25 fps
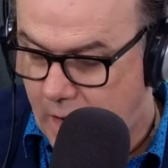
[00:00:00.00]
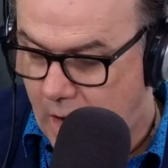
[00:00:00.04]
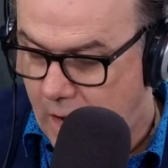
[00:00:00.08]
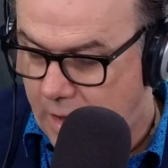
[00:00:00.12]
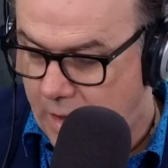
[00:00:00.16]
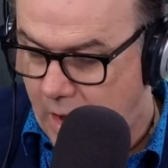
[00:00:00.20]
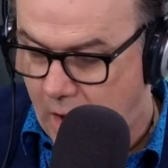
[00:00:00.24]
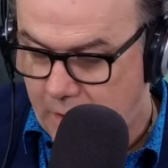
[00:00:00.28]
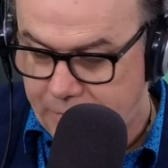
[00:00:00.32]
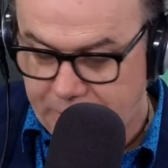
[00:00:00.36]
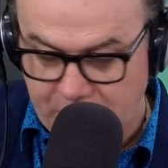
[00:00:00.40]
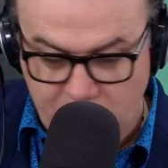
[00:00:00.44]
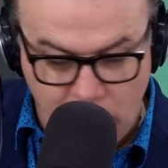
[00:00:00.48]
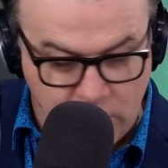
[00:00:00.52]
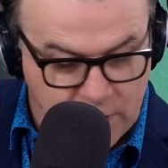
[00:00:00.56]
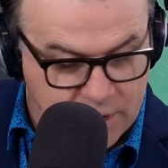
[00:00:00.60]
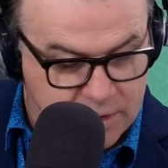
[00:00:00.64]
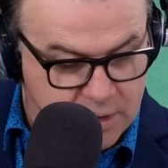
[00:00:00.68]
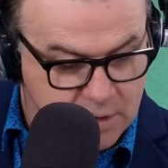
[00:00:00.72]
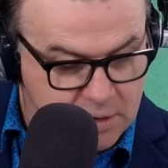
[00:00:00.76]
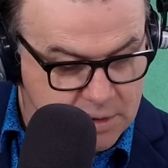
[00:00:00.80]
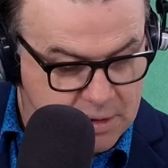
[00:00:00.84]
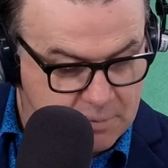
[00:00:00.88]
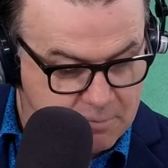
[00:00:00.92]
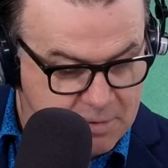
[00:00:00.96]
I think one of
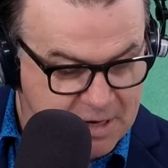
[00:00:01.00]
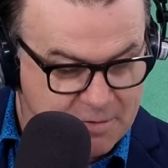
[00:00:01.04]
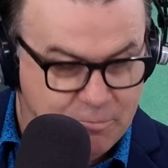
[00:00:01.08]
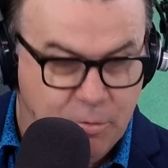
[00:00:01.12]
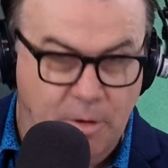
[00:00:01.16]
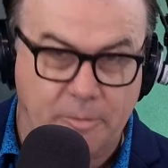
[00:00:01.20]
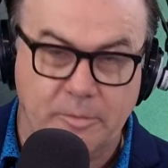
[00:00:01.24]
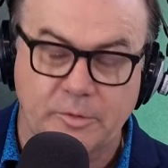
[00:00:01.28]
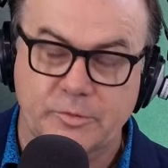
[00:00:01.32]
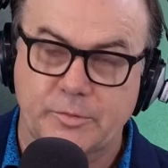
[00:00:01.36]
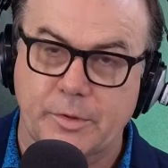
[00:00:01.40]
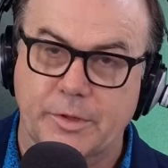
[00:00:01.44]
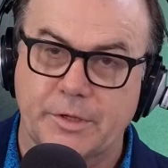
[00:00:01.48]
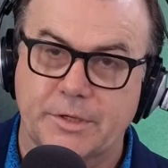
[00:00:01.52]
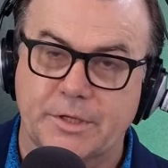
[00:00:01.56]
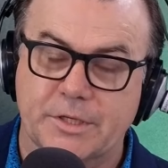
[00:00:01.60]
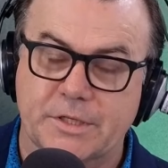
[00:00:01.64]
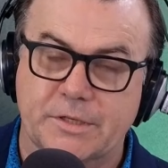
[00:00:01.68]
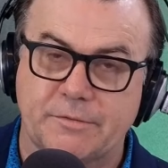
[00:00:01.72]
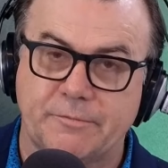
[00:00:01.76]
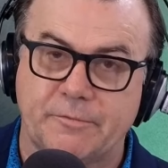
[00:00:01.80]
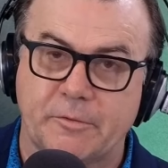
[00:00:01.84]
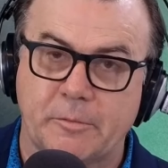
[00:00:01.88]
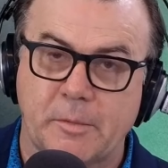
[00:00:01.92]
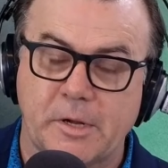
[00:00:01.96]
the big problems with the
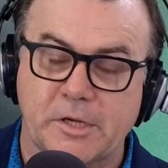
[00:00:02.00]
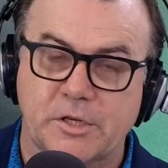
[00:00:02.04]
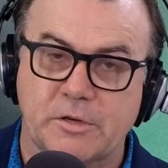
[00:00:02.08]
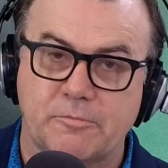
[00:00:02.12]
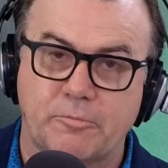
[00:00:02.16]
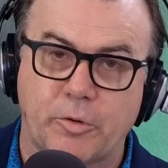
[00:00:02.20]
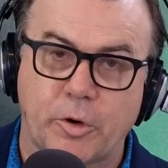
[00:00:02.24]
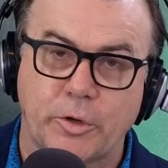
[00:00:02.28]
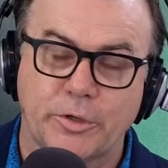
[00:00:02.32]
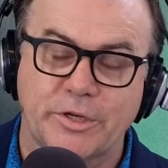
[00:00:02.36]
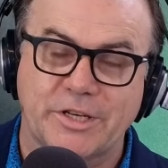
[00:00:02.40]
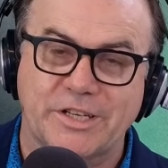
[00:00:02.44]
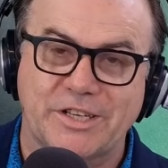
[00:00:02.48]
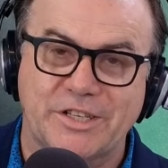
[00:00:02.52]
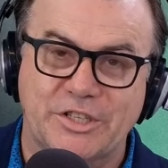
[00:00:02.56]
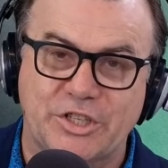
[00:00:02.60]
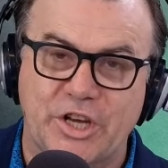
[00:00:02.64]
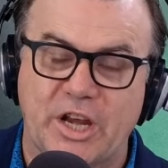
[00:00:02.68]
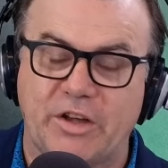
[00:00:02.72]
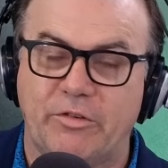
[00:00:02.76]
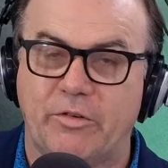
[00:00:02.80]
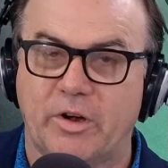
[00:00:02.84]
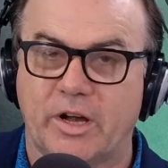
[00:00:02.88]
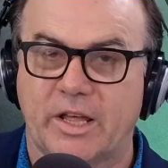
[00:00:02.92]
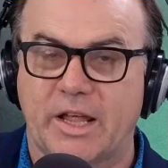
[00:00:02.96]
Disinformation Project
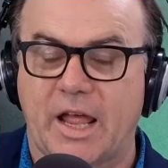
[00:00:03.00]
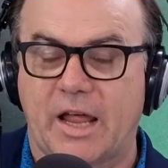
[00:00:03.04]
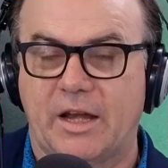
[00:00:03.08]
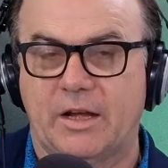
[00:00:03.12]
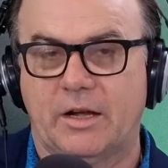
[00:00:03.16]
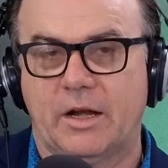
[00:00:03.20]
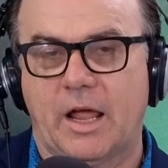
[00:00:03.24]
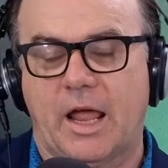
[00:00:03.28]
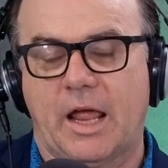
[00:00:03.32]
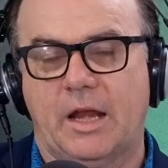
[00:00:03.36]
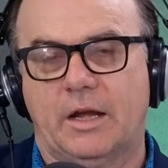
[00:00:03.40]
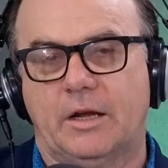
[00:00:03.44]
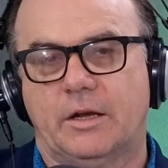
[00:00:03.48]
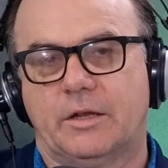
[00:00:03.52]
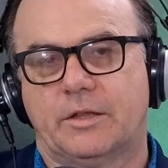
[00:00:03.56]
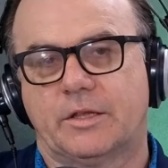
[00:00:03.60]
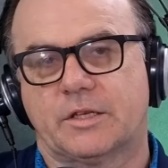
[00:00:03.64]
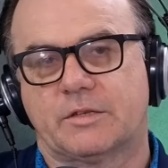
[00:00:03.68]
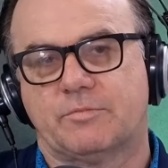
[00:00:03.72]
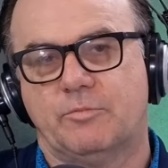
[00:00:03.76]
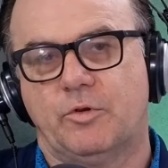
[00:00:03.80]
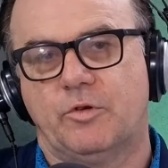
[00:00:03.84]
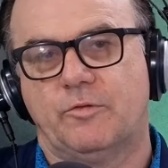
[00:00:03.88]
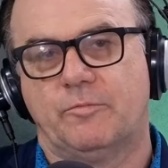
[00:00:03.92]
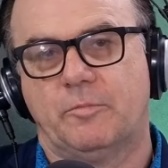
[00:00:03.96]
generally and
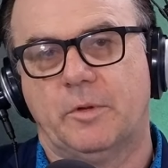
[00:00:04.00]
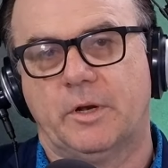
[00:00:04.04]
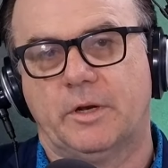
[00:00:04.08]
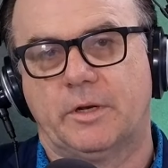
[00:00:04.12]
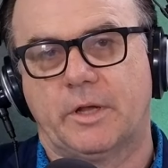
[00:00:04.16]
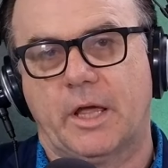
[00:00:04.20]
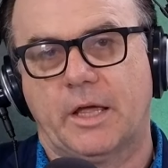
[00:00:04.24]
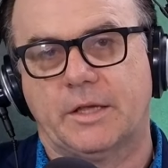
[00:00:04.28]
this movement